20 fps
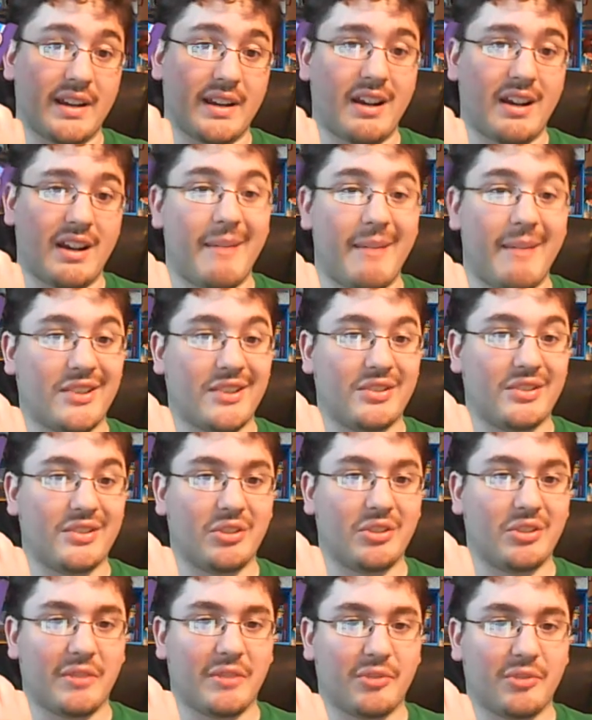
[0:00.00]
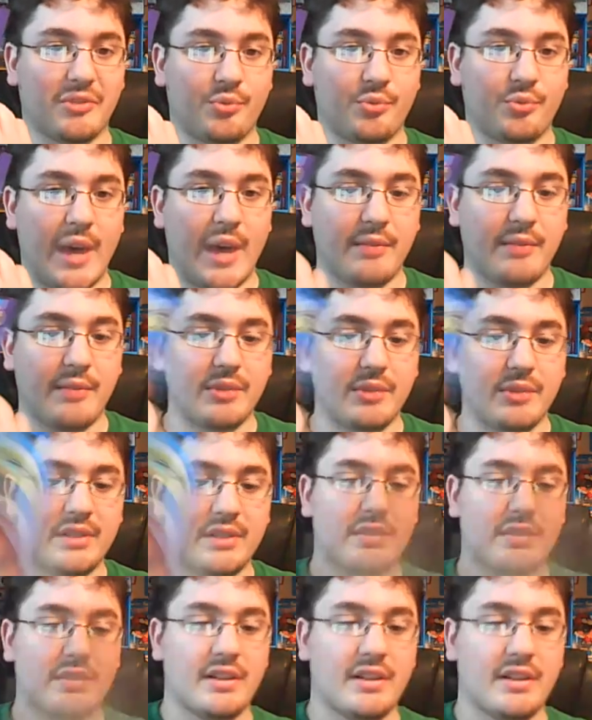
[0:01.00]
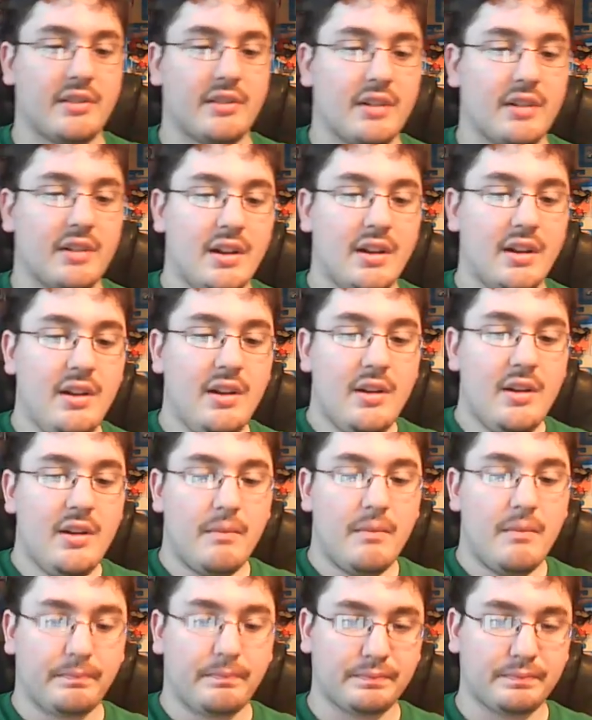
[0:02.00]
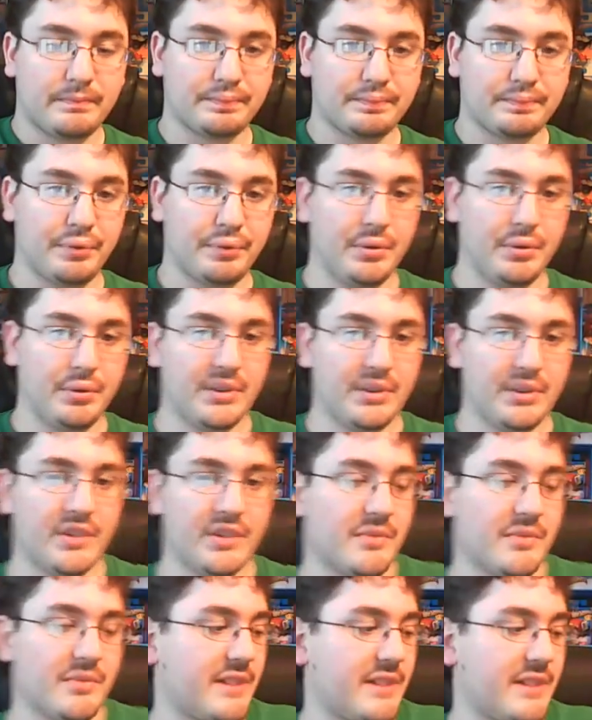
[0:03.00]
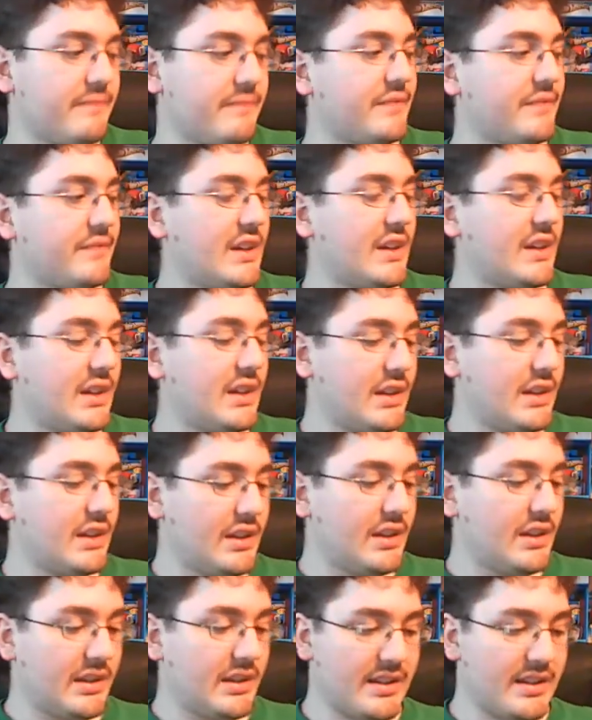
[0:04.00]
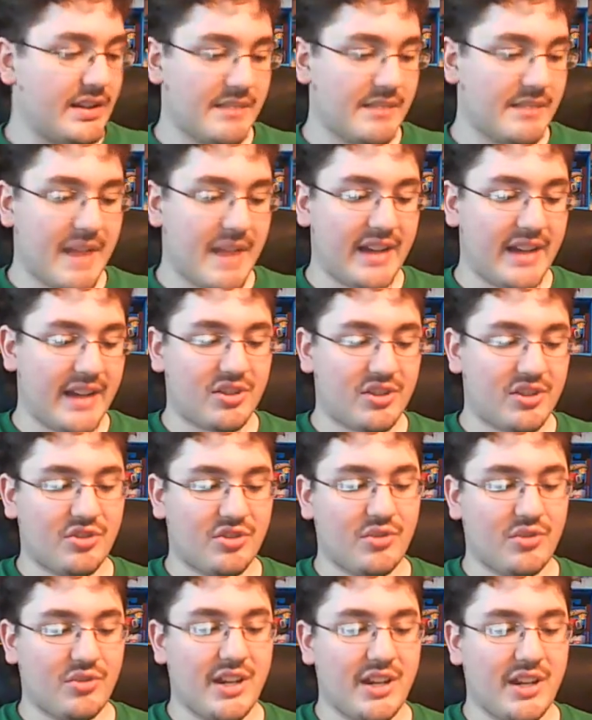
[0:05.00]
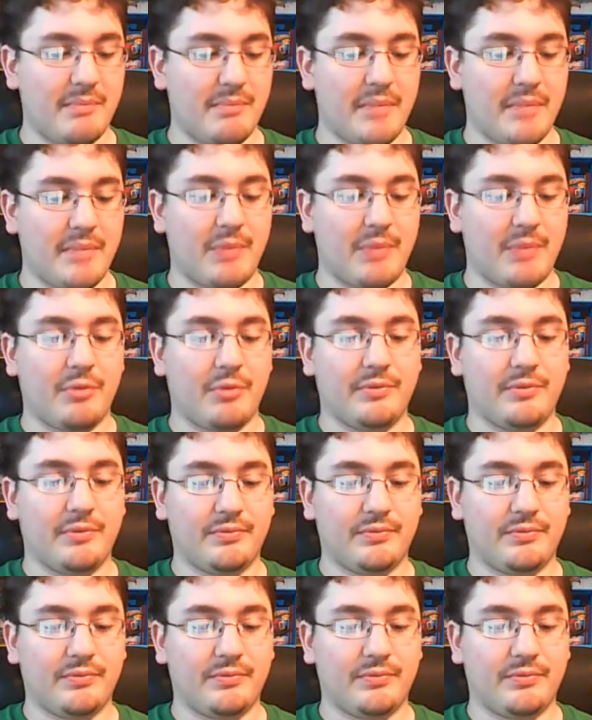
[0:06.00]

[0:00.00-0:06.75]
now. I'm actually still looking for the white one, so excuse me. This is my extreme bubble